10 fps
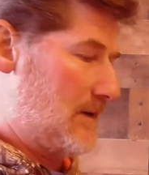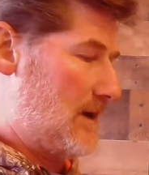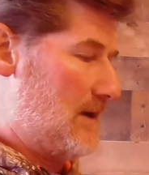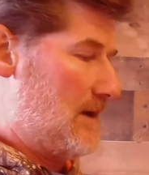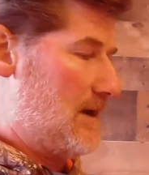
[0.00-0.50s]

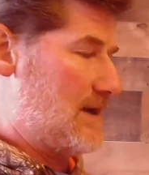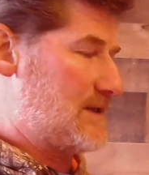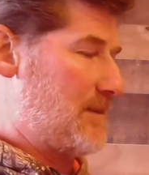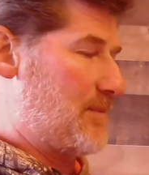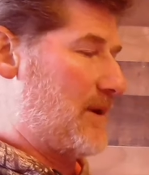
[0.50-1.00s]
Okay, I
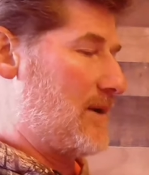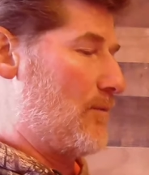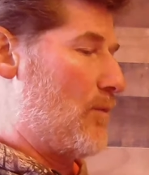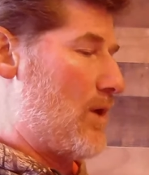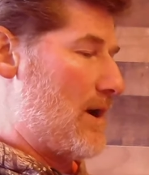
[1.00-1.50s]
simply
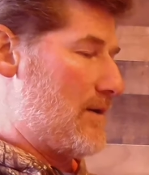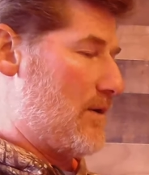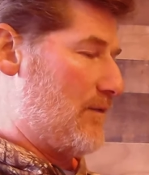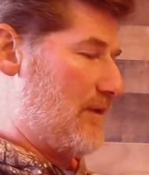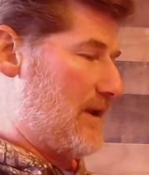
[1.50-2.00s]
bring one
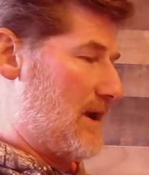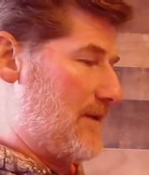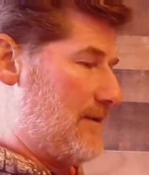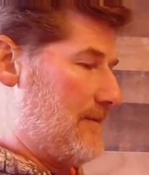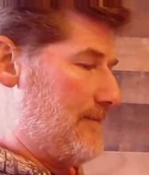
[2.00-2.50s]
over the
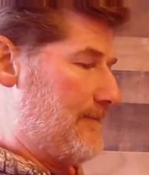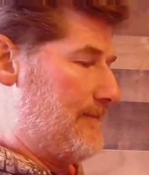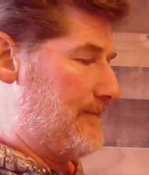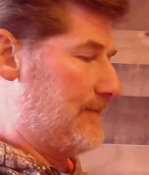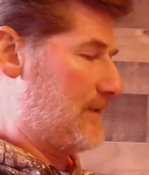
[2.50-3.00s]
other.
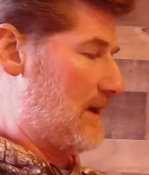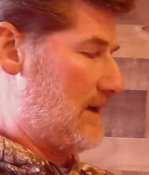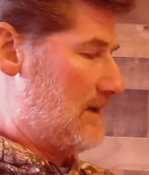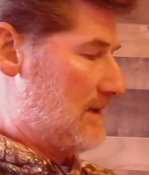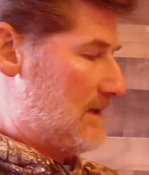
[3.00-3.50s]

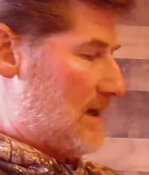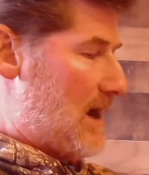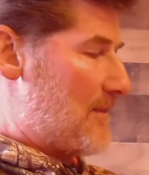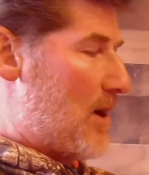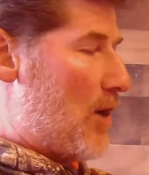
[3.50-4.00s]
Okay,
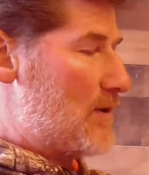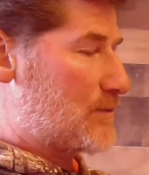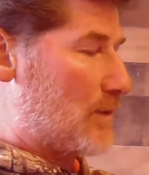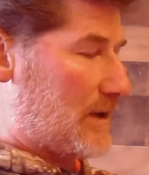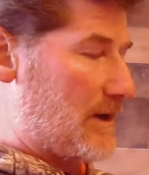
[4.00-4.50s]
I'm
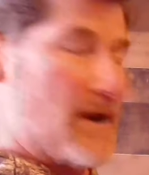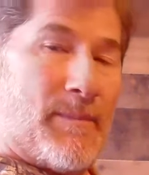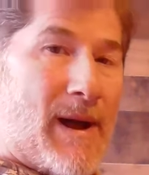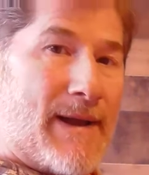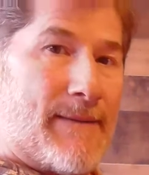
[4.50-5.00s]
always working on the
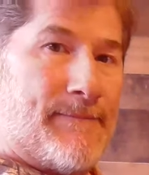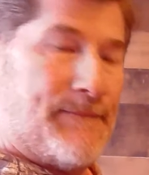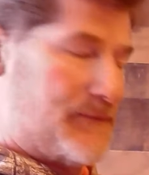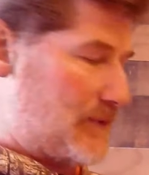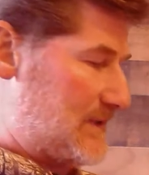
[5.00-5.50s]
bottom.
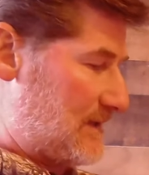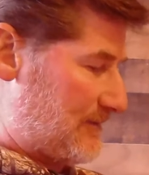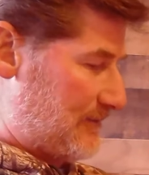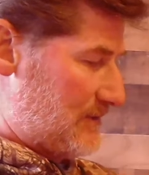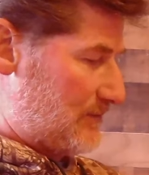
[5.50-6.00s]
So I take the
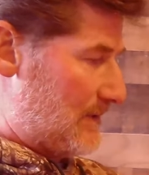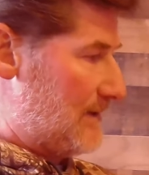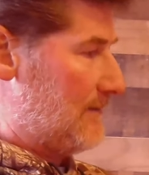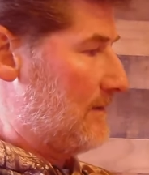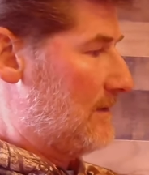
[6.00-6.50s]
first
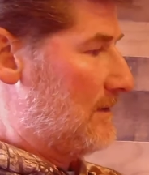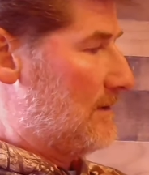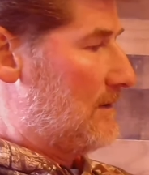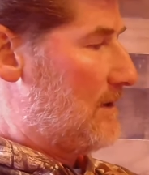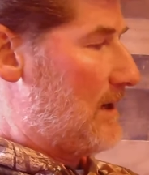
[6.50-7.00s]
one,
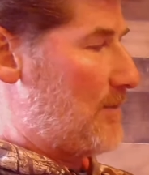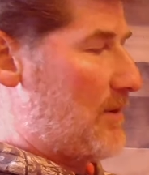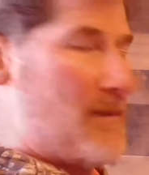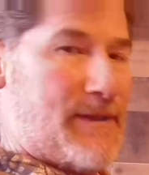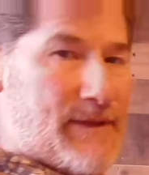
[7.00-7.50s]
and I
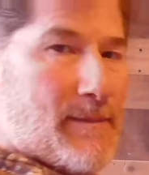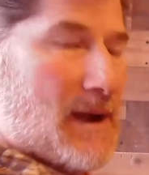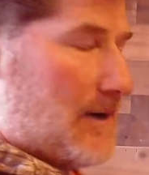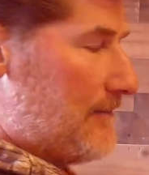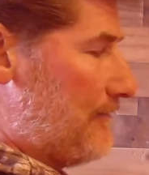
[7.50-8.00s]
put my thumb
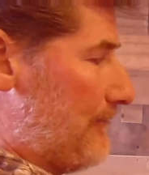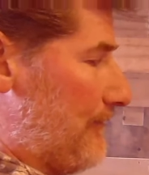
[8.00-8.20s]
out,